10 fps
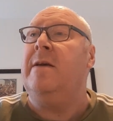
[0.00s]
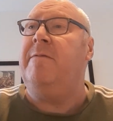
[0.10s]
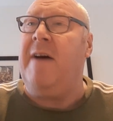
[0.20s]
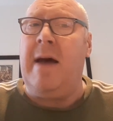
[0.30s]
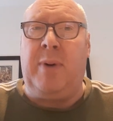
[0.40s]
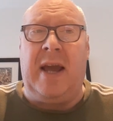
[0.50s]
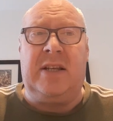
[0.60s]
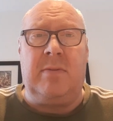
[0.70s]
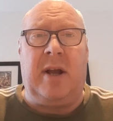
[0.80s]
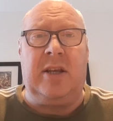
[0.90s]
fair
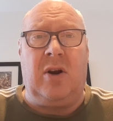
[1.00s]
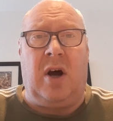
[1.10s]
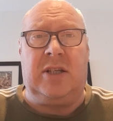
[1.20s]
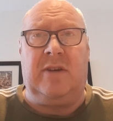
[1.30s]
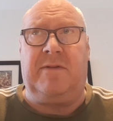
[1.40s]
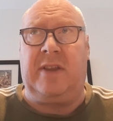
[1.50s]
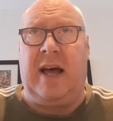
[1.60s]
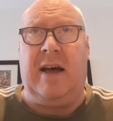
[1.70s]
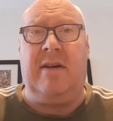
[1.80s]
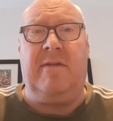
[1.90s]
play to Man United for
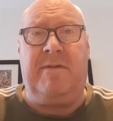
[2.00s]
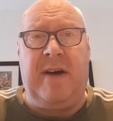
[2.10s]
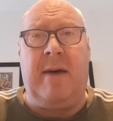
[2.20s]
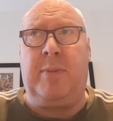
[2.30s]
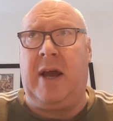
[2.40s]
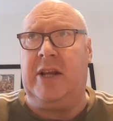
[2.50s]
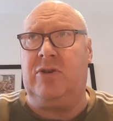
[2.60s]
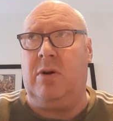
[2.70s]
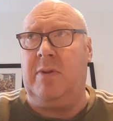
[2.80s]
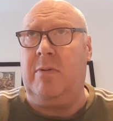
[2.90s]
that. Fair play
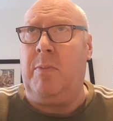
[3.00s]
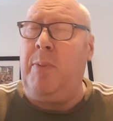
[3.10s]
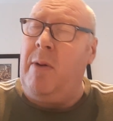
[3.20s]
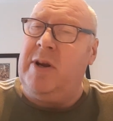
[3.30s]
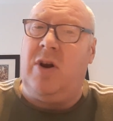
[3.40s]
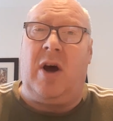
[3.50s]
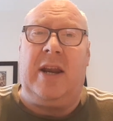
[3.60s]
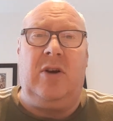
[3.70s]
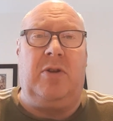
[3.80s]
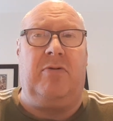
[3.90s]
to them. There were probably not
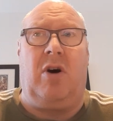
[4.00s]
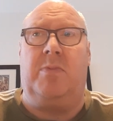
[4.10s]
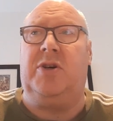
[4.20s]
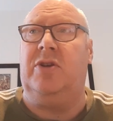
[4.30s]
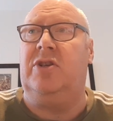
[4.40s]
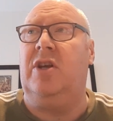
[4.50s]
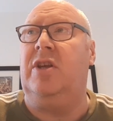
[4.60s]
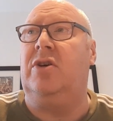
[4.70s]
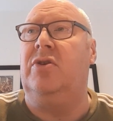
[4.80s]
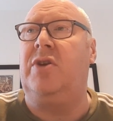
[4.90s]
any other options that
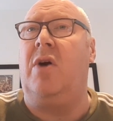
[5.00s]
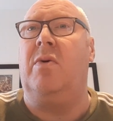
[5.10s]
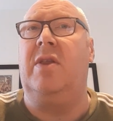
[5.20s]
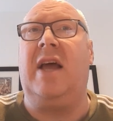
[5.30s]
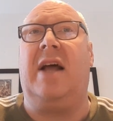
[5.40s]
they could do, and they